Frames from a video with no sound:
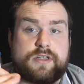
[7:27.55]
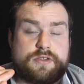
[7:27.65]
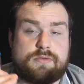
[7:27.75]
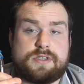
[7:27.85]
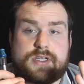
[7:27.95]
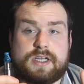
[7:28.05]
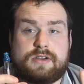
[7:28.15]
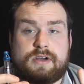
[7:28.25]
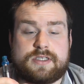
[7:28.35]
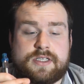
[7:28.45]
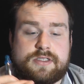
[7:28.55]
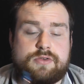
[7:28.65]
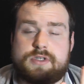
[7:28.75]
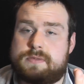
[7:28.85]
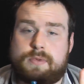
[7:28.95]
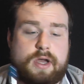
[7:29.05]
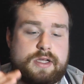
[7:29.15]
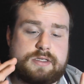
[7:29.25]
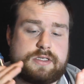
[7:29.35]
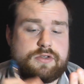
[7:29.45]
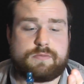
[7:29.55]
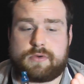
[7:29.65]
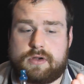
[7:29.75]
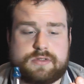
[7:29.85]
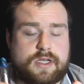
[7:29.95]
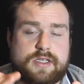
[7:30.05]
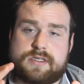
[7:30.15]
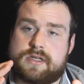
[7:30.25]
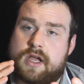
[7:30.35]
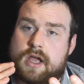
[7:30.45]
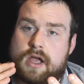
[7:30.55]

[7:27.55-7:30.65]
And I do want to say, guys, these new Aspires, these new Pro tanks,